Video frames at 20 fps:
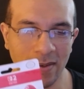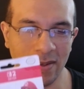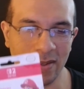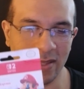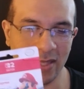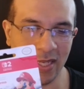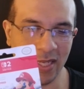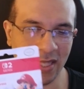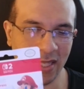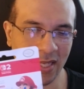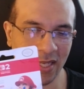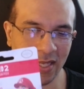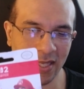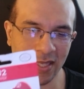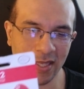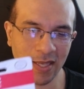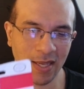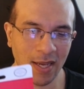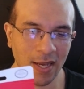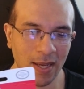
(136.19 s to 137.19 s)
This is
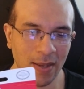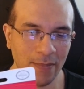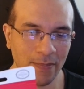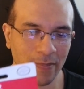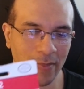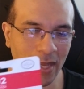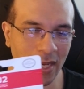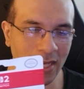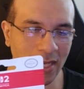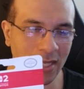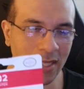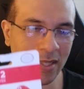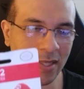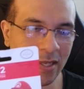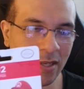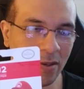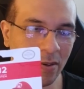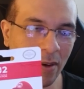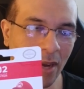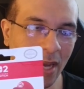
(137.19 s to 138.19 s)

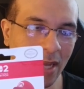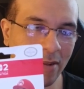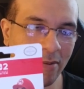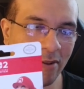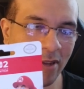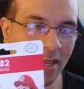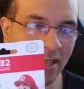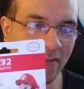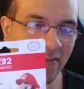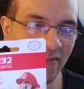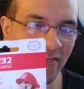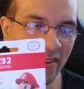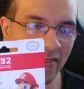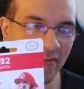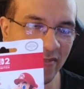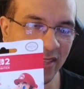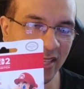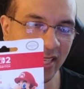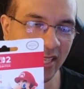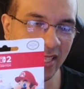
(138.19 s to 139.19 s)

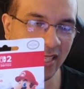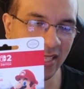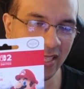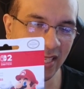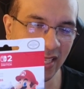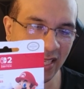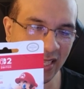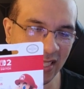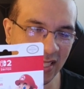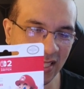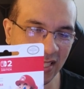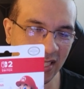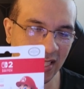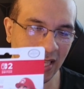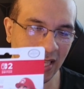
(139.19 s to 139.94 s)
256